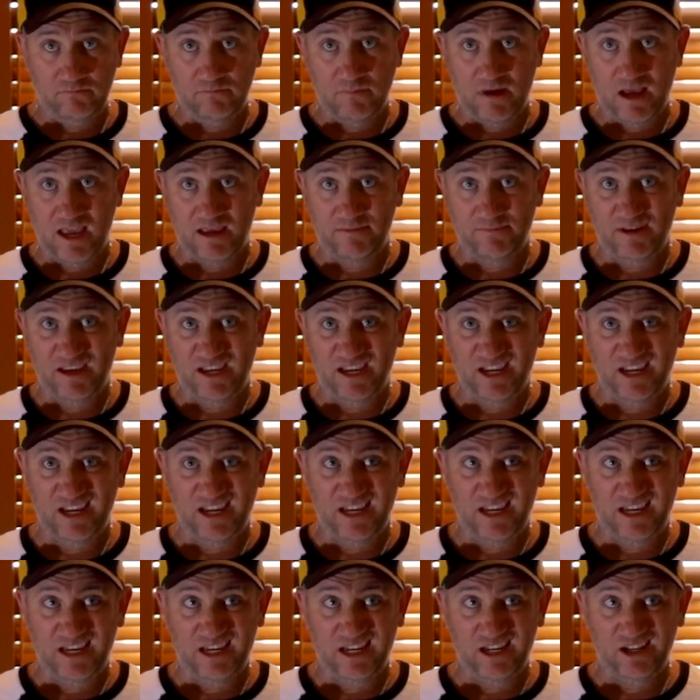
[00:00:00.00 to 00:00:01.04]

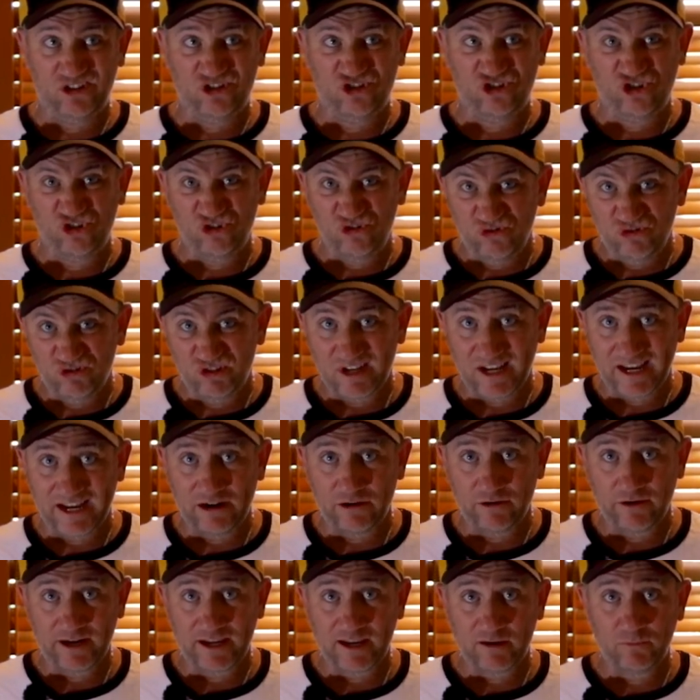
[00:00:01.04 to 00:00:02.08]
maybe Tuesday,
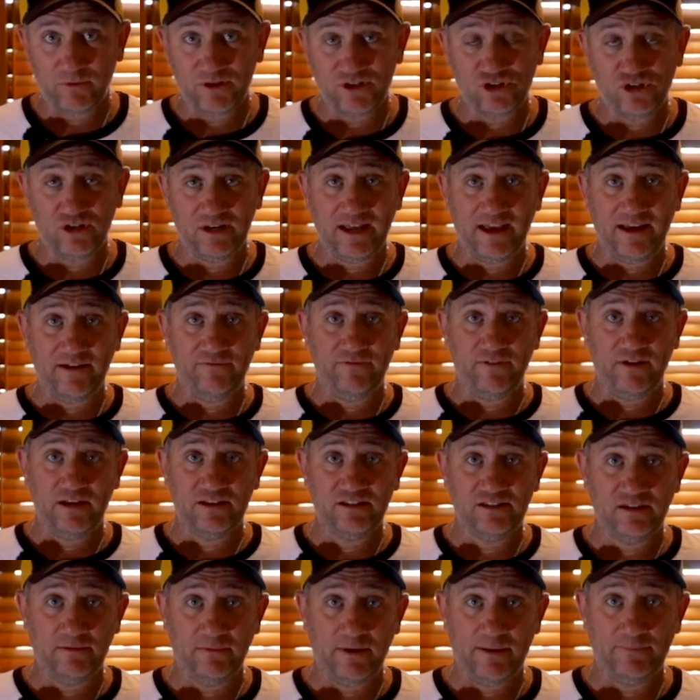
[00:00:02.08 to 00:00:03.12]
I reckon. We should have
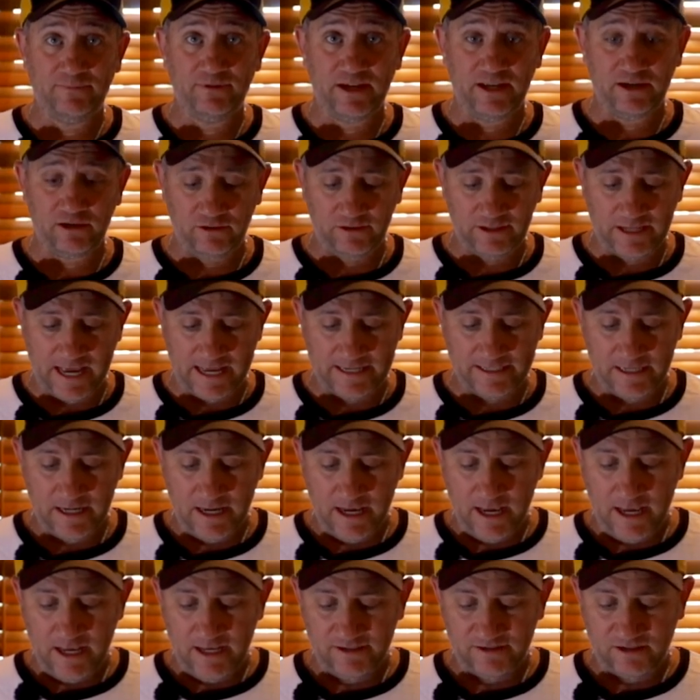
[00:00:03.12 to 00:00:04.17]
some update on that.
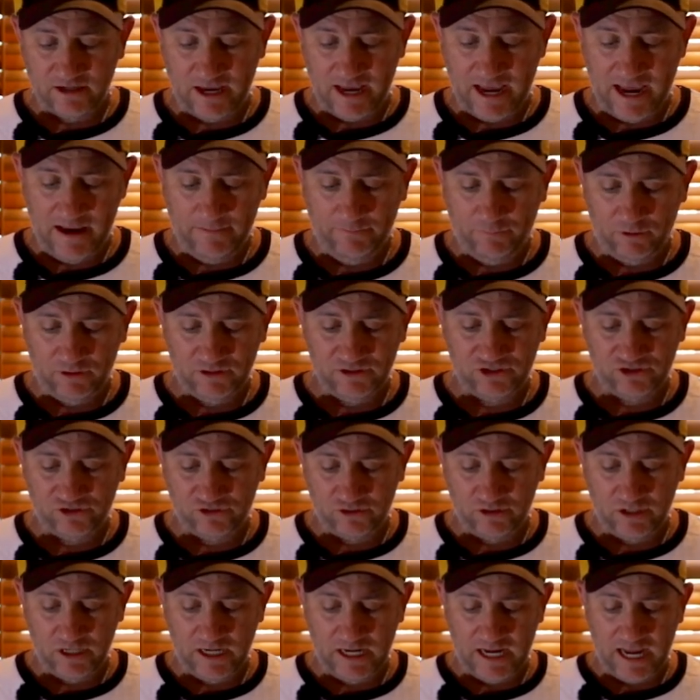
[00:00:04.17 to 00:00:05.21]
So AirPods
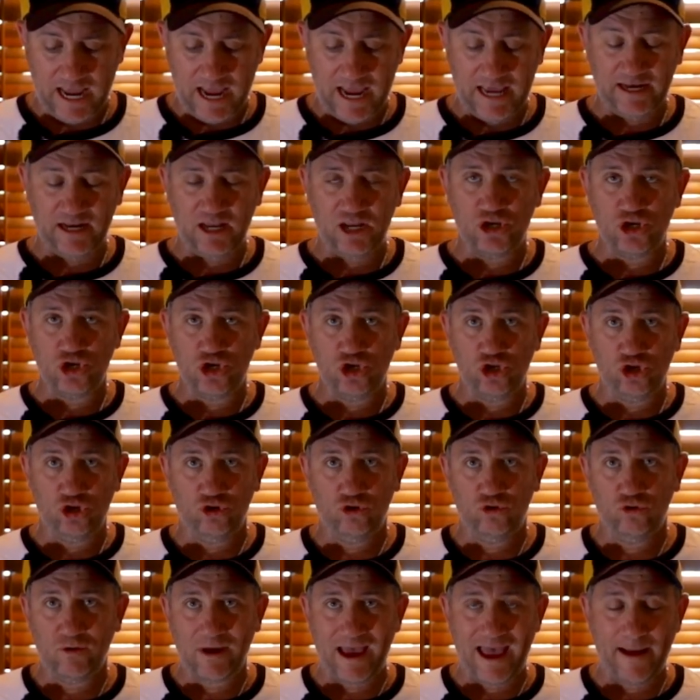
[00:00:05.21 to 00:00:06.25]
3 and a
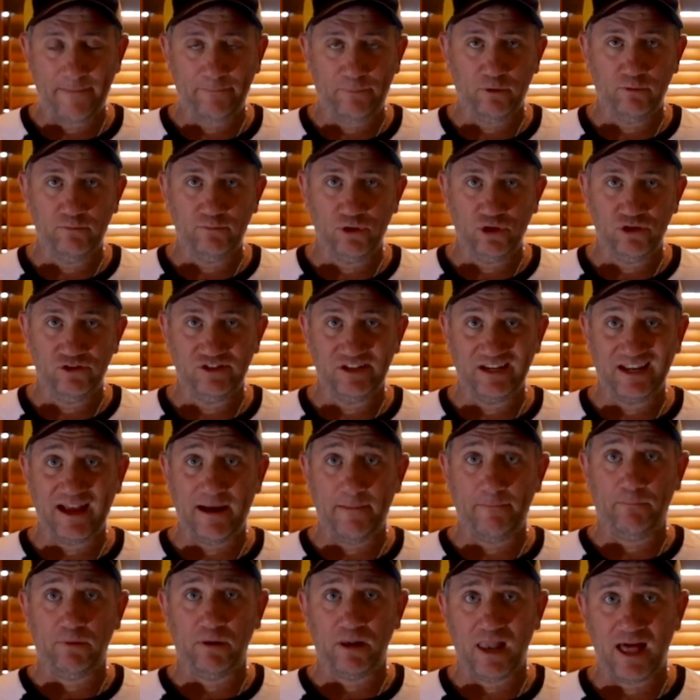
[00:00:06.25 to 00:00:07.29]
new Apple Music,
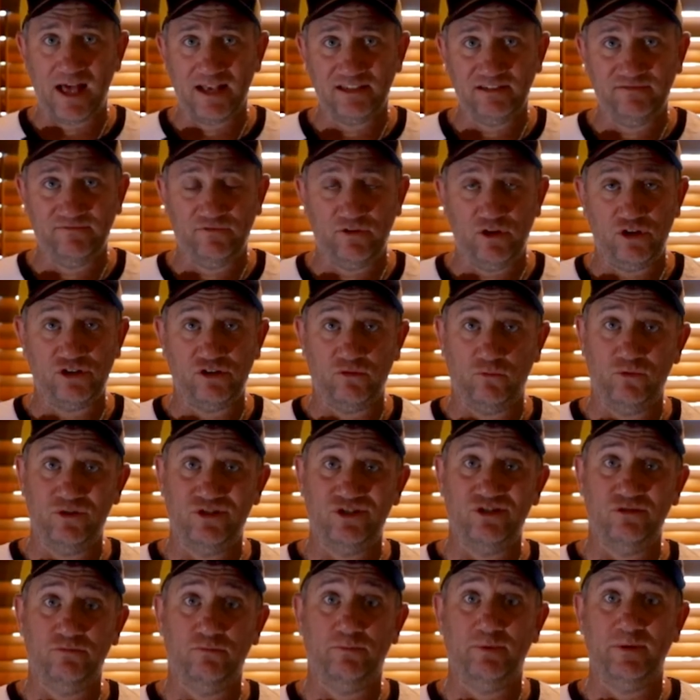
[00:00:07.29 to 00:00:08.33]
a Plus version,
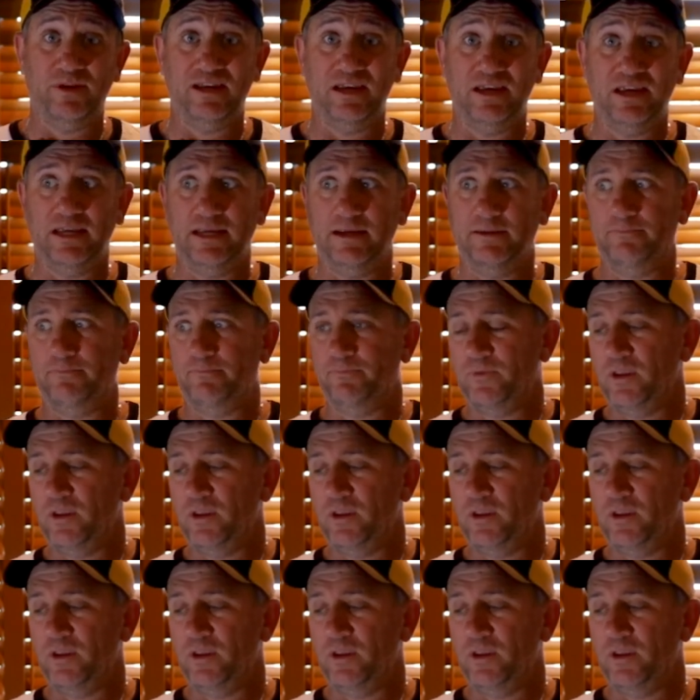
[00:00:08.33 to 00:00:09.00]
which will be...